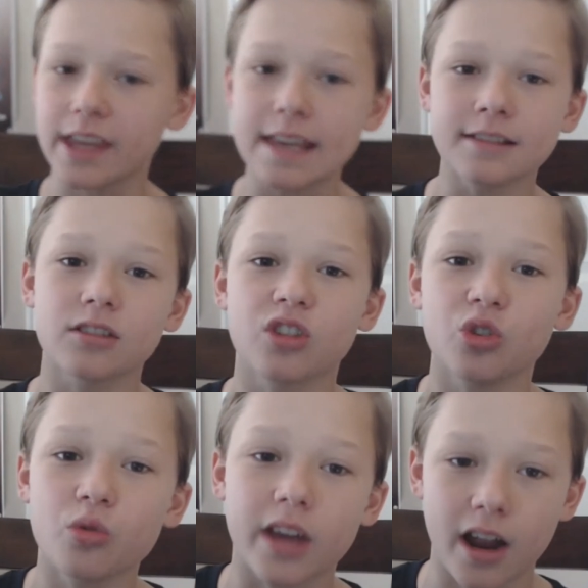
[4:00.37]
these
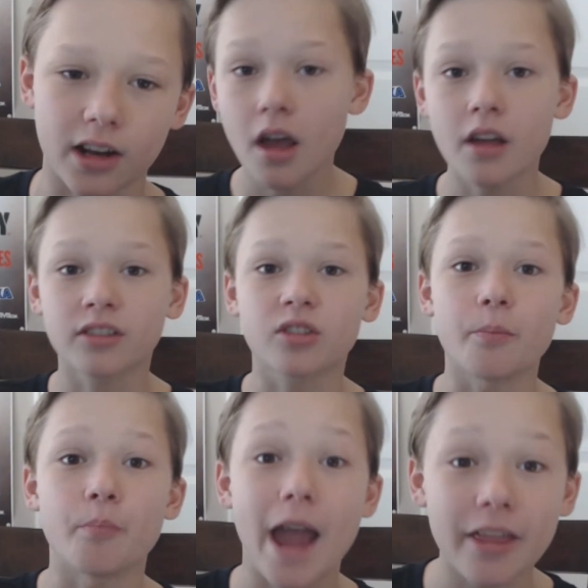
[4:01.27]
two characters,
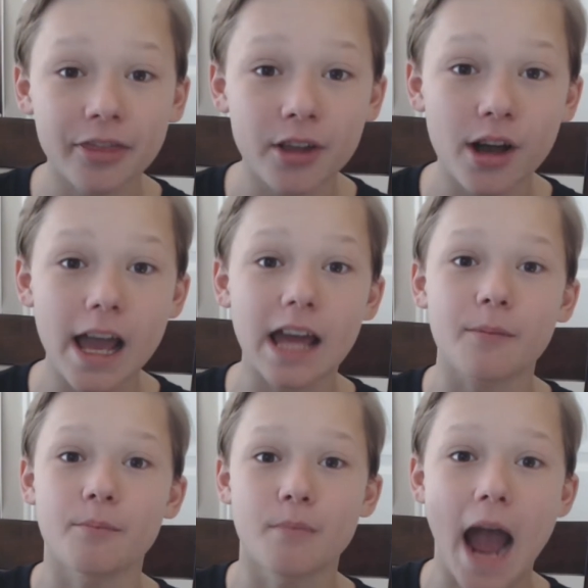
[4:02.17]
Samantha
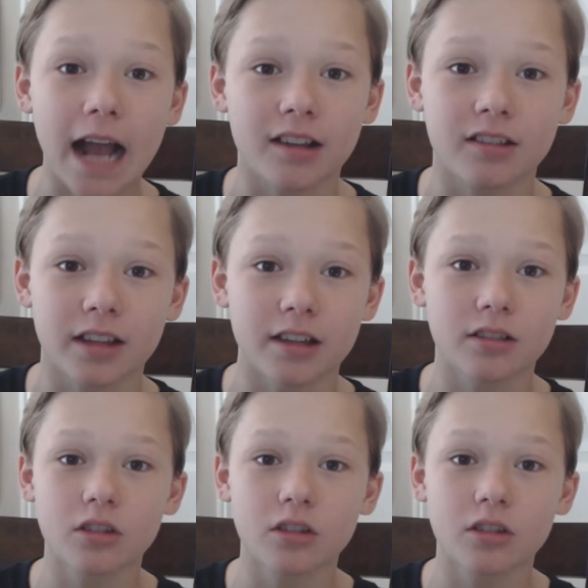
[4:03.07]
and Maxis.